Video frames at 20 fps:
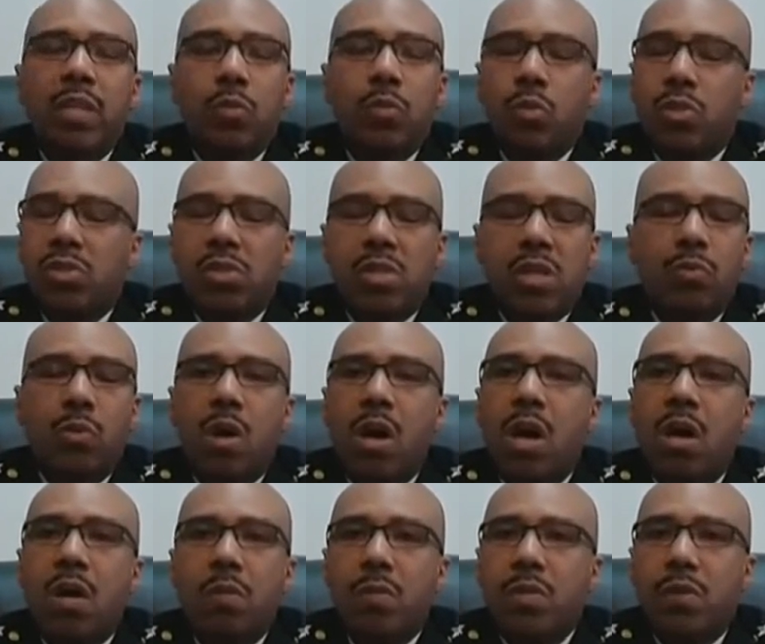There were
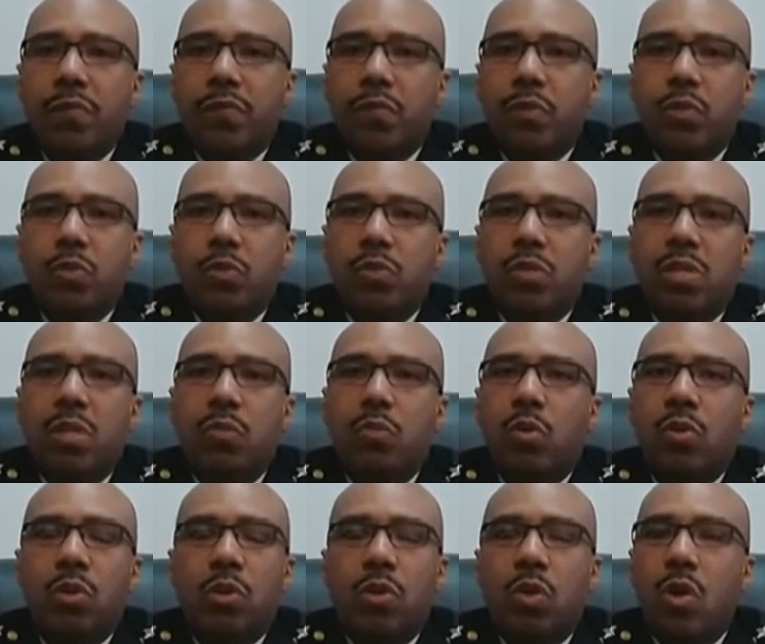several Army officials that were
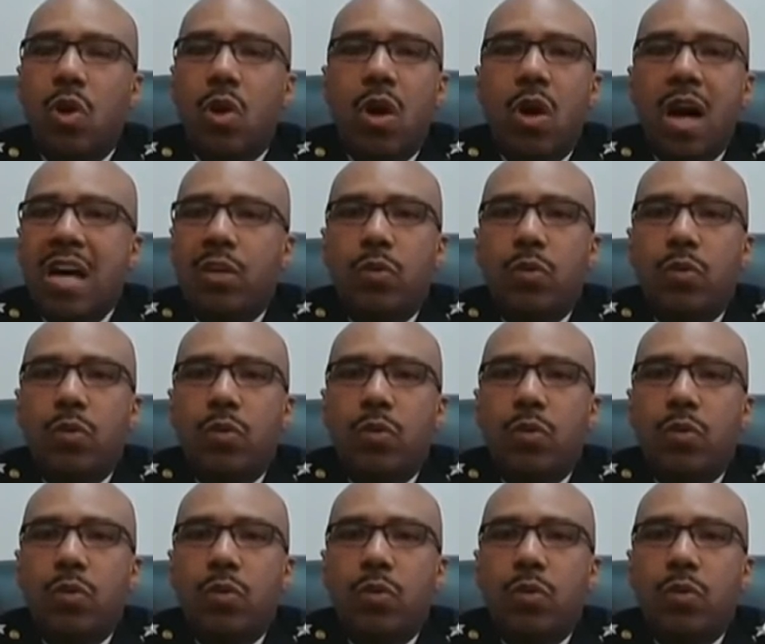on the call.